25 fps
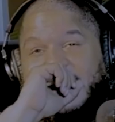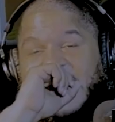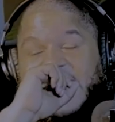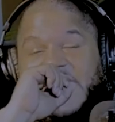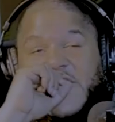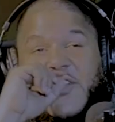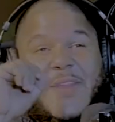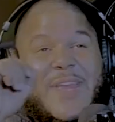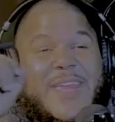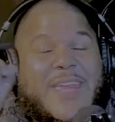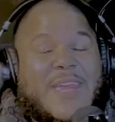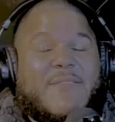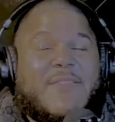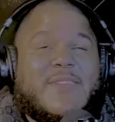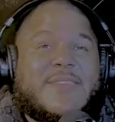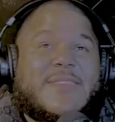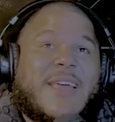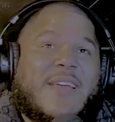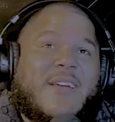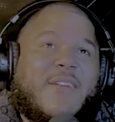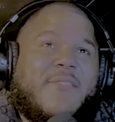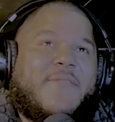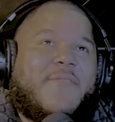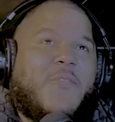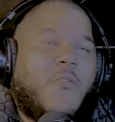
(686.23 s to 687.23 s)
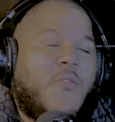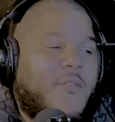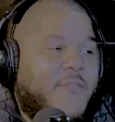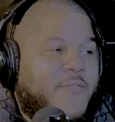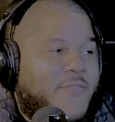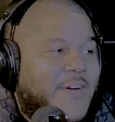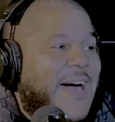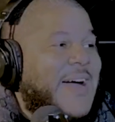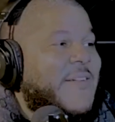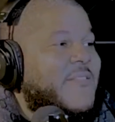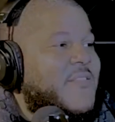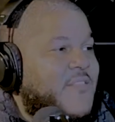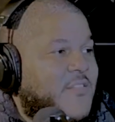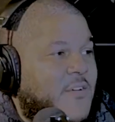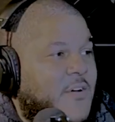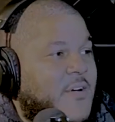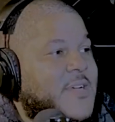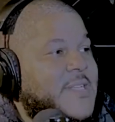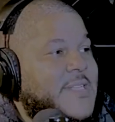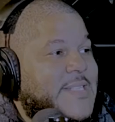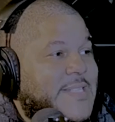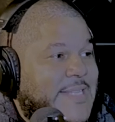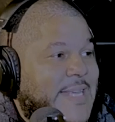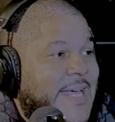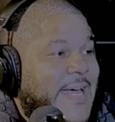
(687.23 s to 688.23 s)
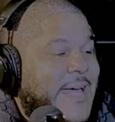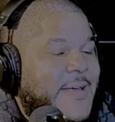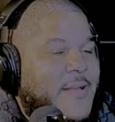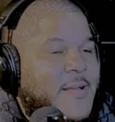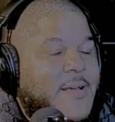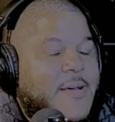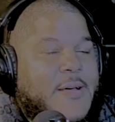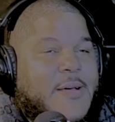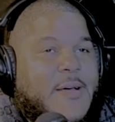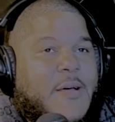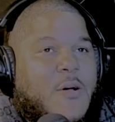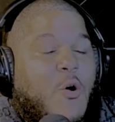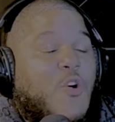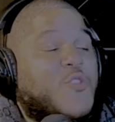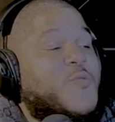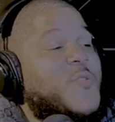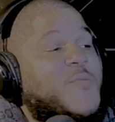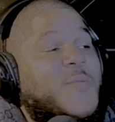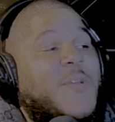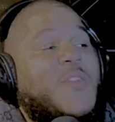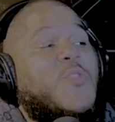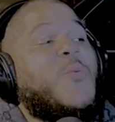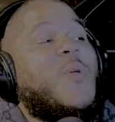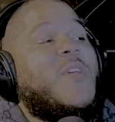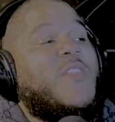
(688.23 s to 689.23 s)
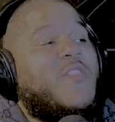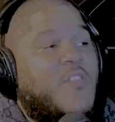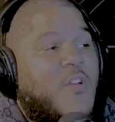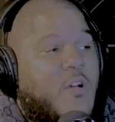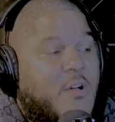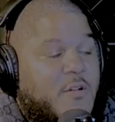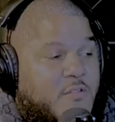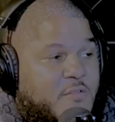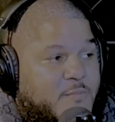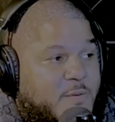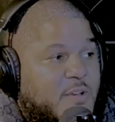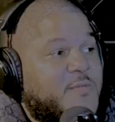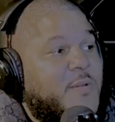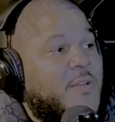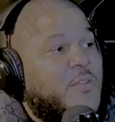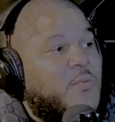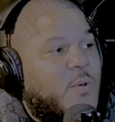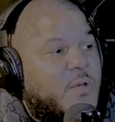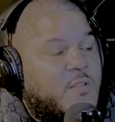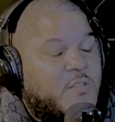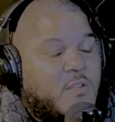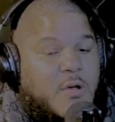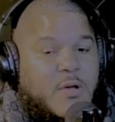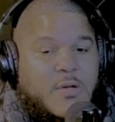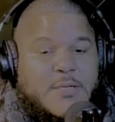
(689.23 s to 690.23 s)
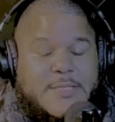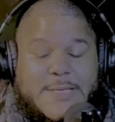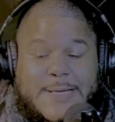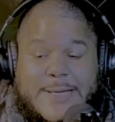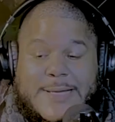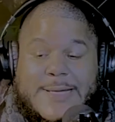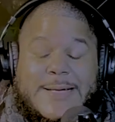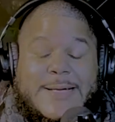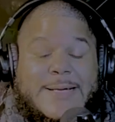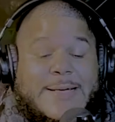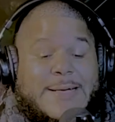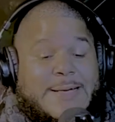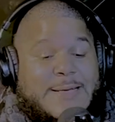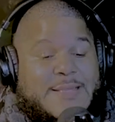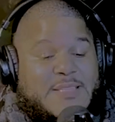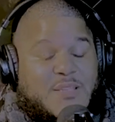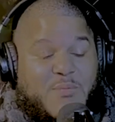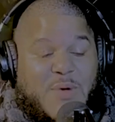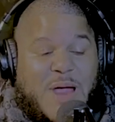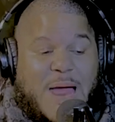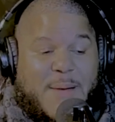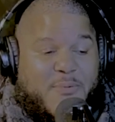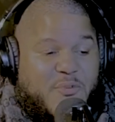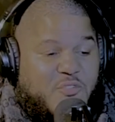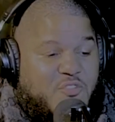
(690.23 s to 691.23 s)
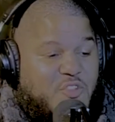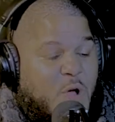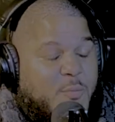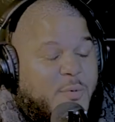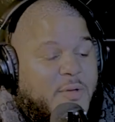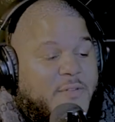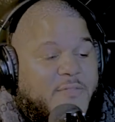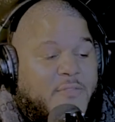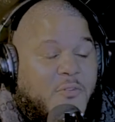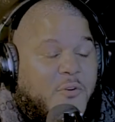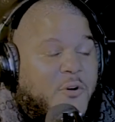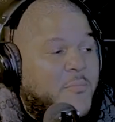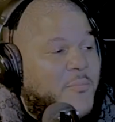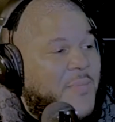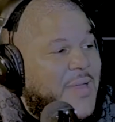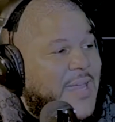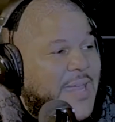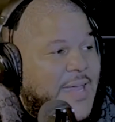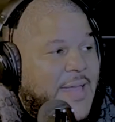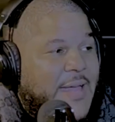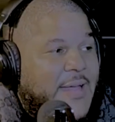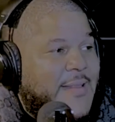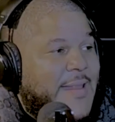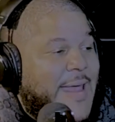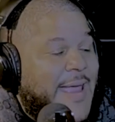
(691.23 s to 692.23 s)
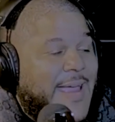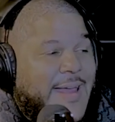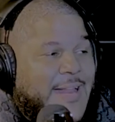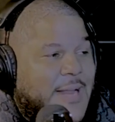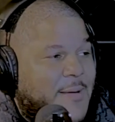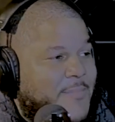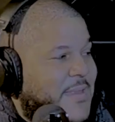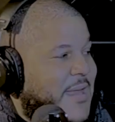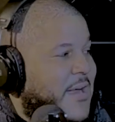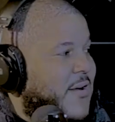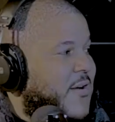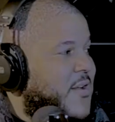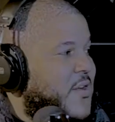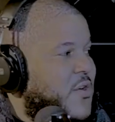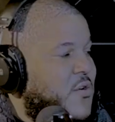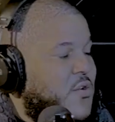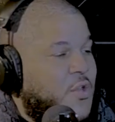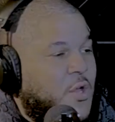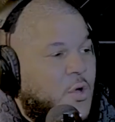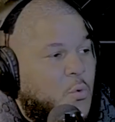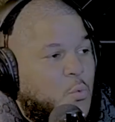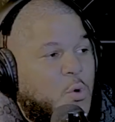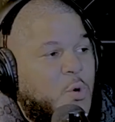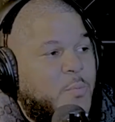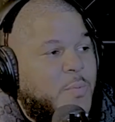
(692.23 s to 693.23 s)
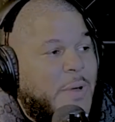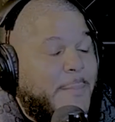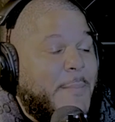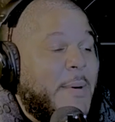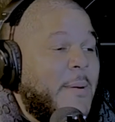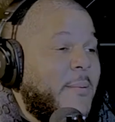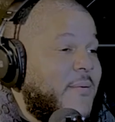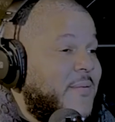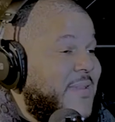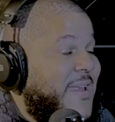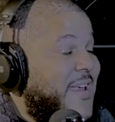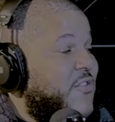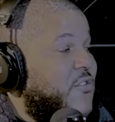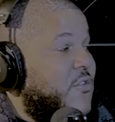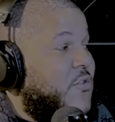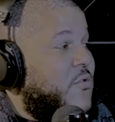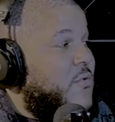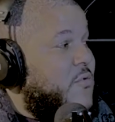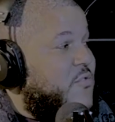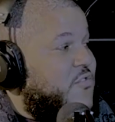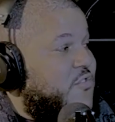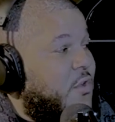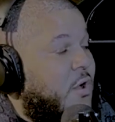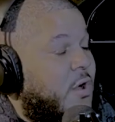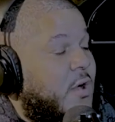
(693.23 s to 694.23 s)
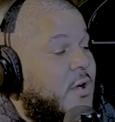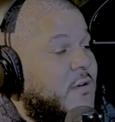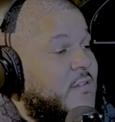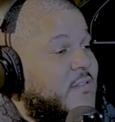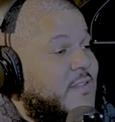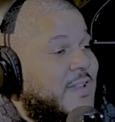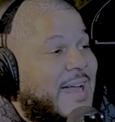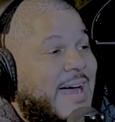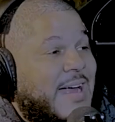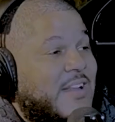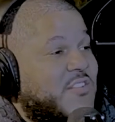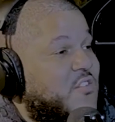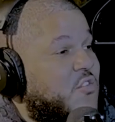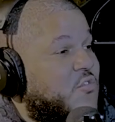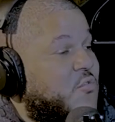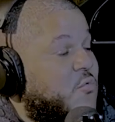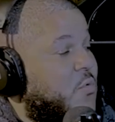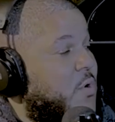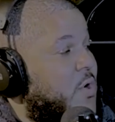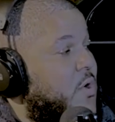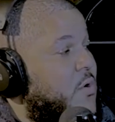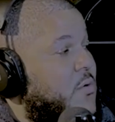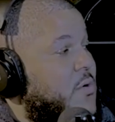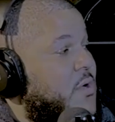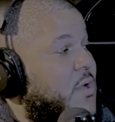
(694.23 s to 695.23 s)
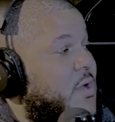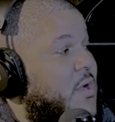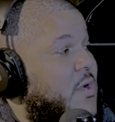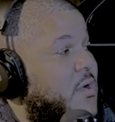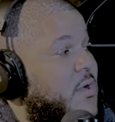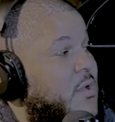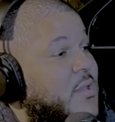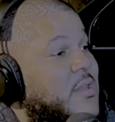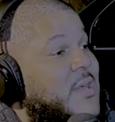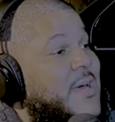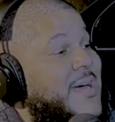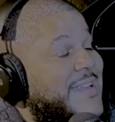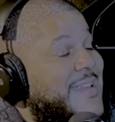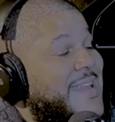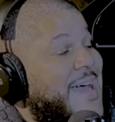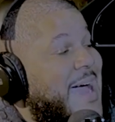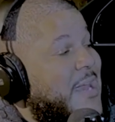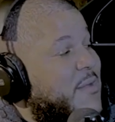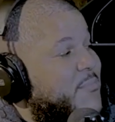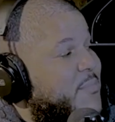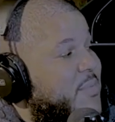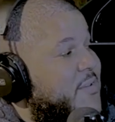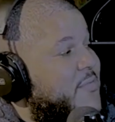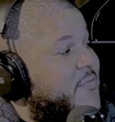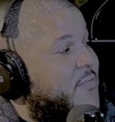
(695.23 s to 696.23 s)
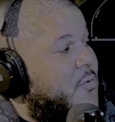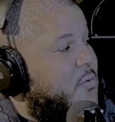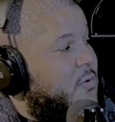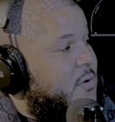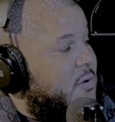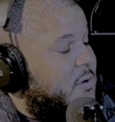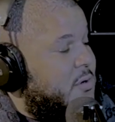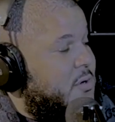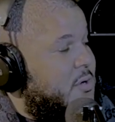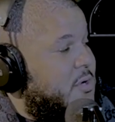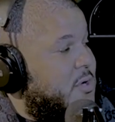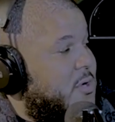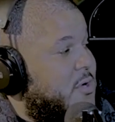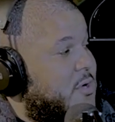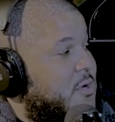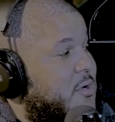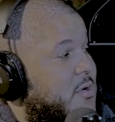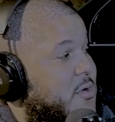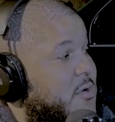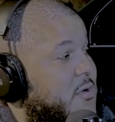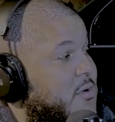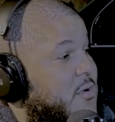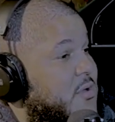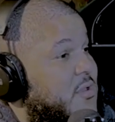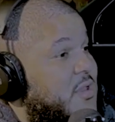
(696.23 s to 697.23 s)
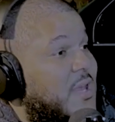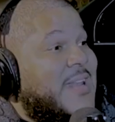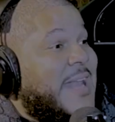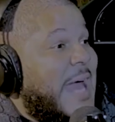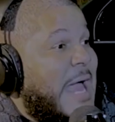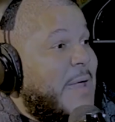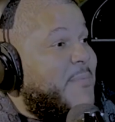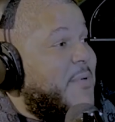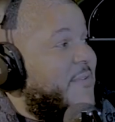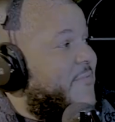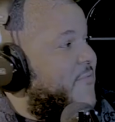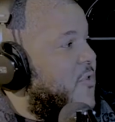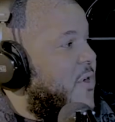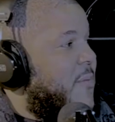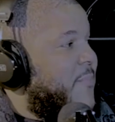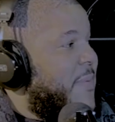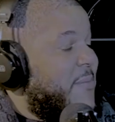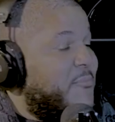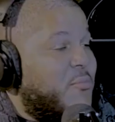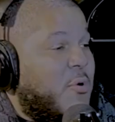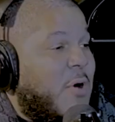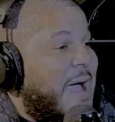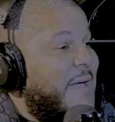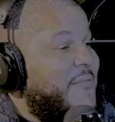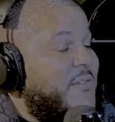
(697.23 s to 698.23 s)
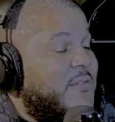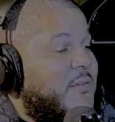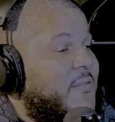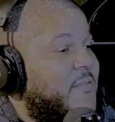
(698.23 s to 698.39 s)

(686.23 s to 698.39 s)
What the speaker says: So they give us like a 4 or 5 song set. It's supposed to be 3 songs. Some rappers go before me. They get up there and do their whoop. And remember, these are songs that I just wrote the night before. I'm like, bro, I haven't even